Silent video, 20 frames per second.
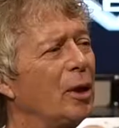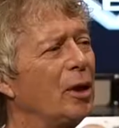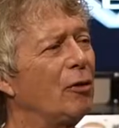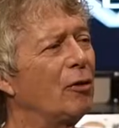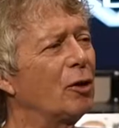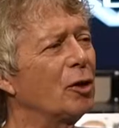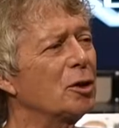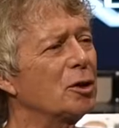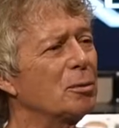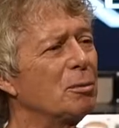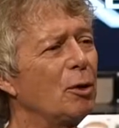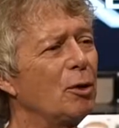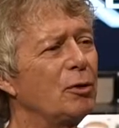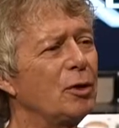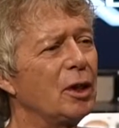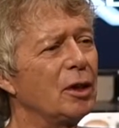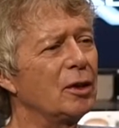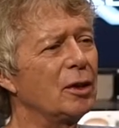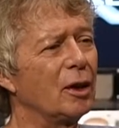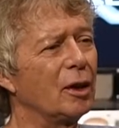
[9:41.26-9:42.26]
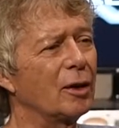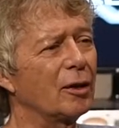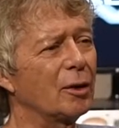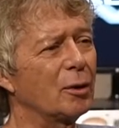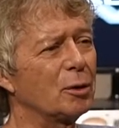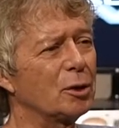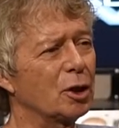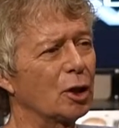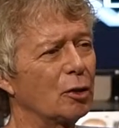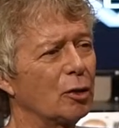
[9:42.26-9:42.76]
he first moved in there, there
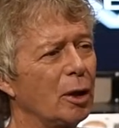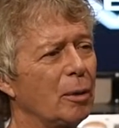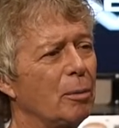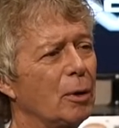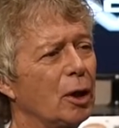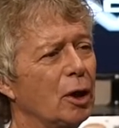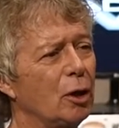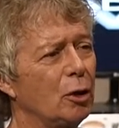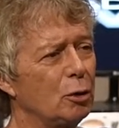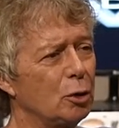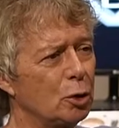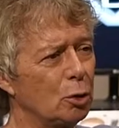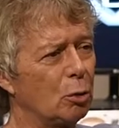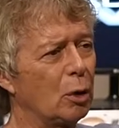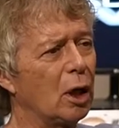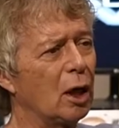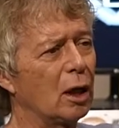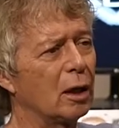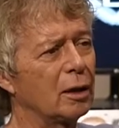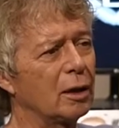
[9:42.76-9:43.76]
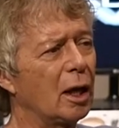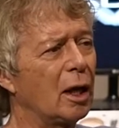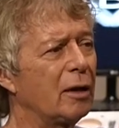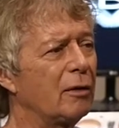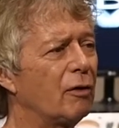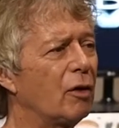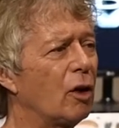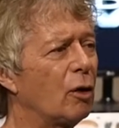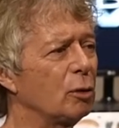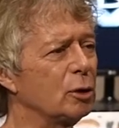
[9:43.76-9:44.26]
was a great big huge well, and I
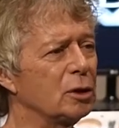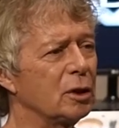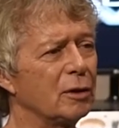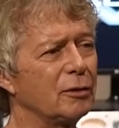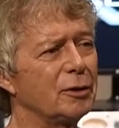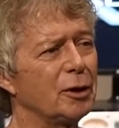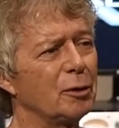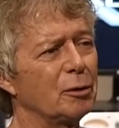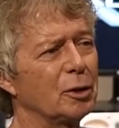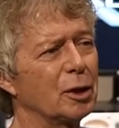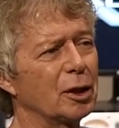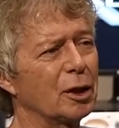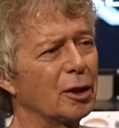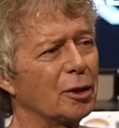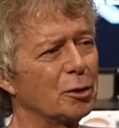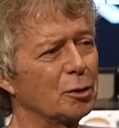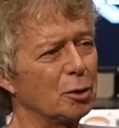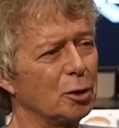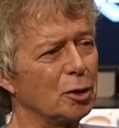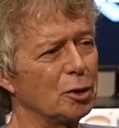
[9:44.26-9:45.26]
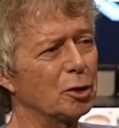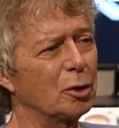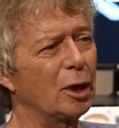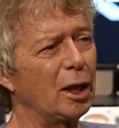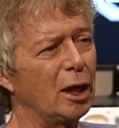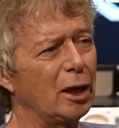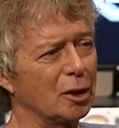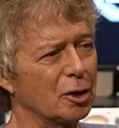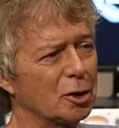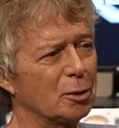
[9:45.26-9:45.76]
had always lived out in the country, so I
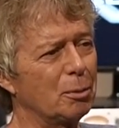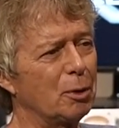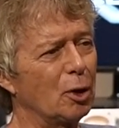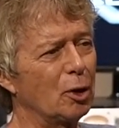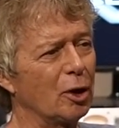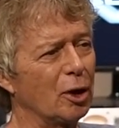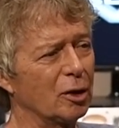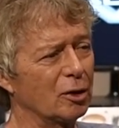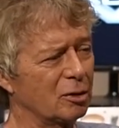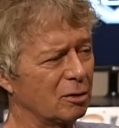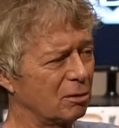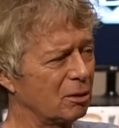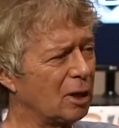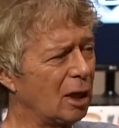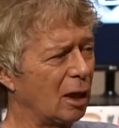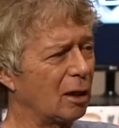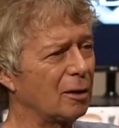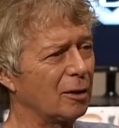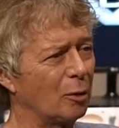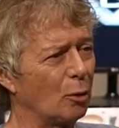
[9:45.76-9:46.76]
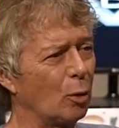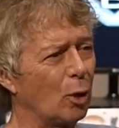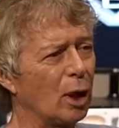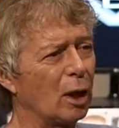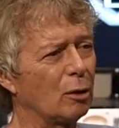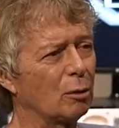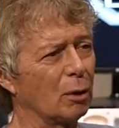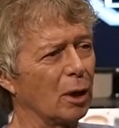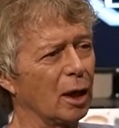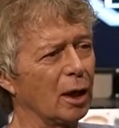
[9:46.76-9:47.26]
had experience getting a
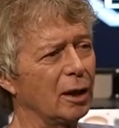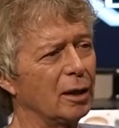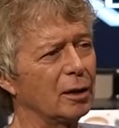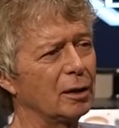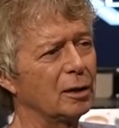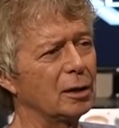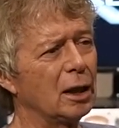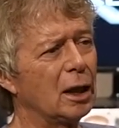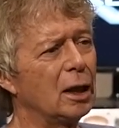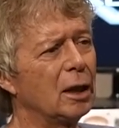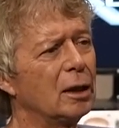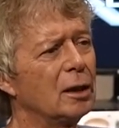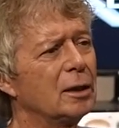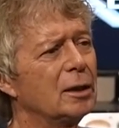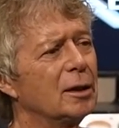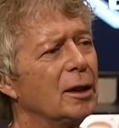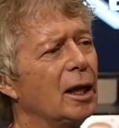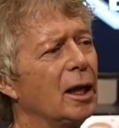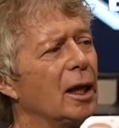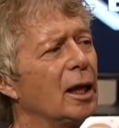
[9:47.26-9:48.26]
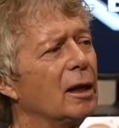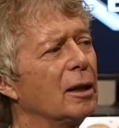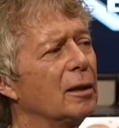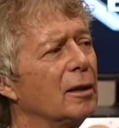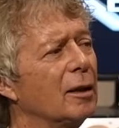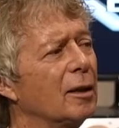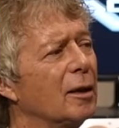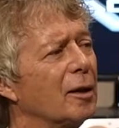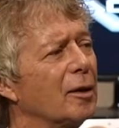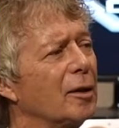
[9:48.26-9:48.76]
well running. And, okay.
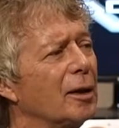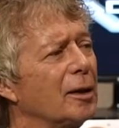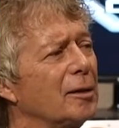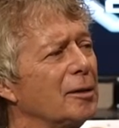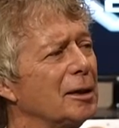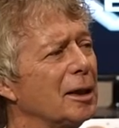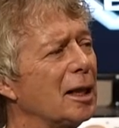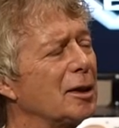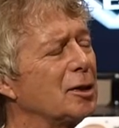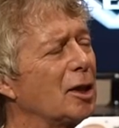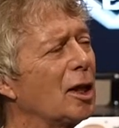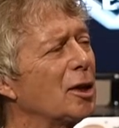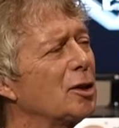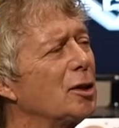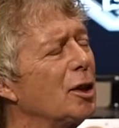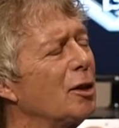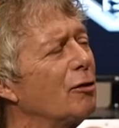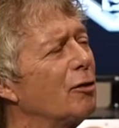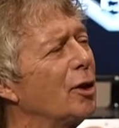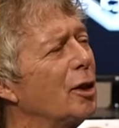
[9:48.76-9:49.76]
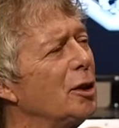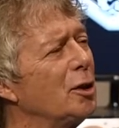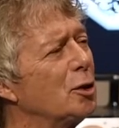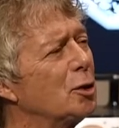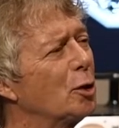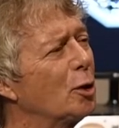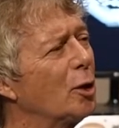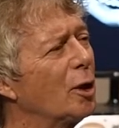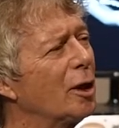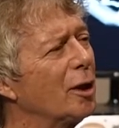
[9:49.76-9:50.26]
And uh, that's actually a funny
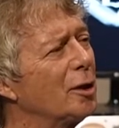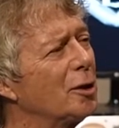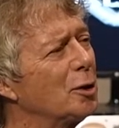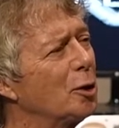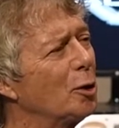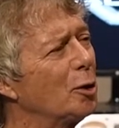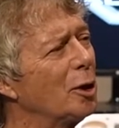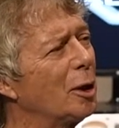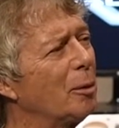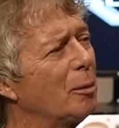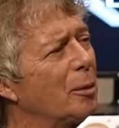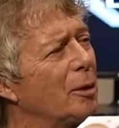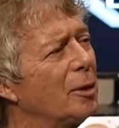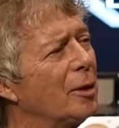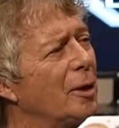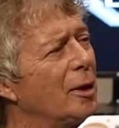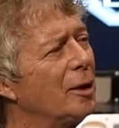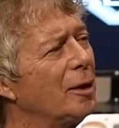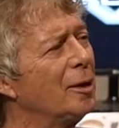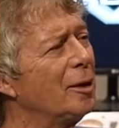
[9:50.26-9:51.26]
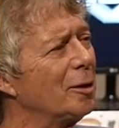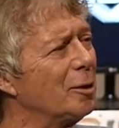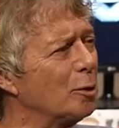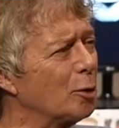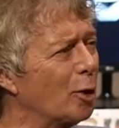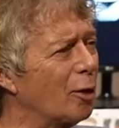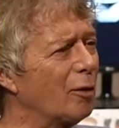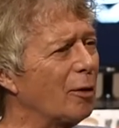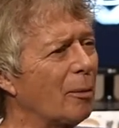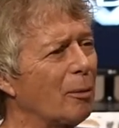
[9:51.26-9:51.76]
story. I showed up and
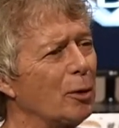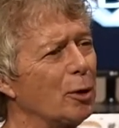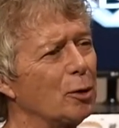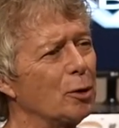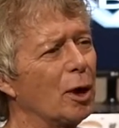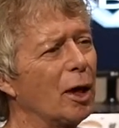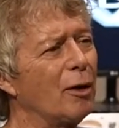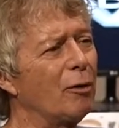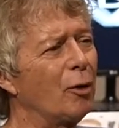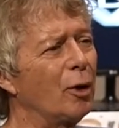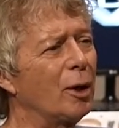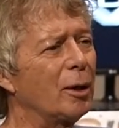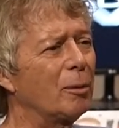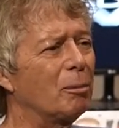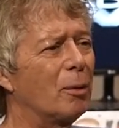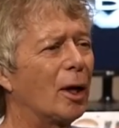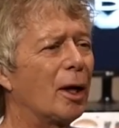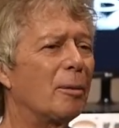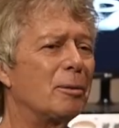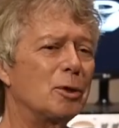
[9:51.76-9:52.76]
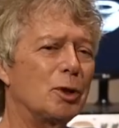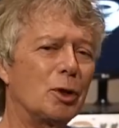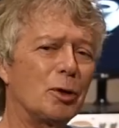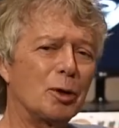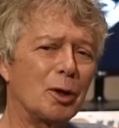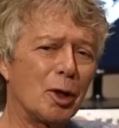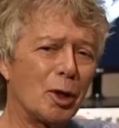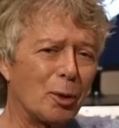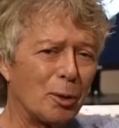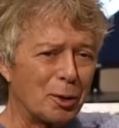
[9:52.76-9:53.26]
drove up the driveway, and Bob's
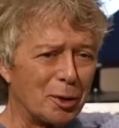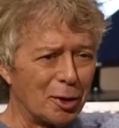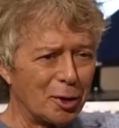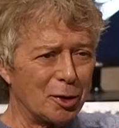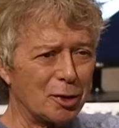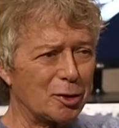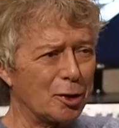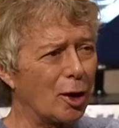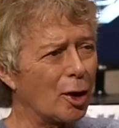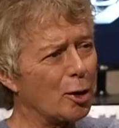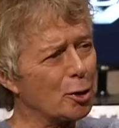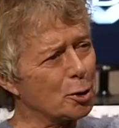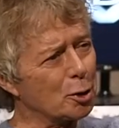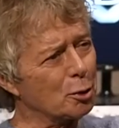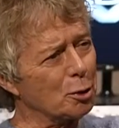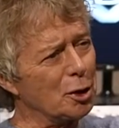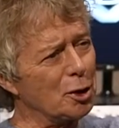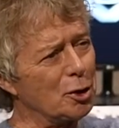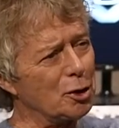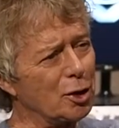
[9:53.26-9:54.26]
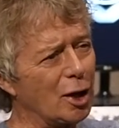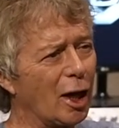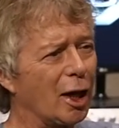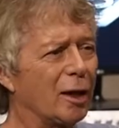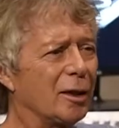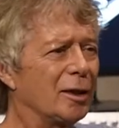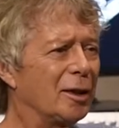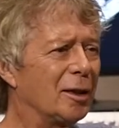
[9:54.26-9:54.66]
out there with this archery set.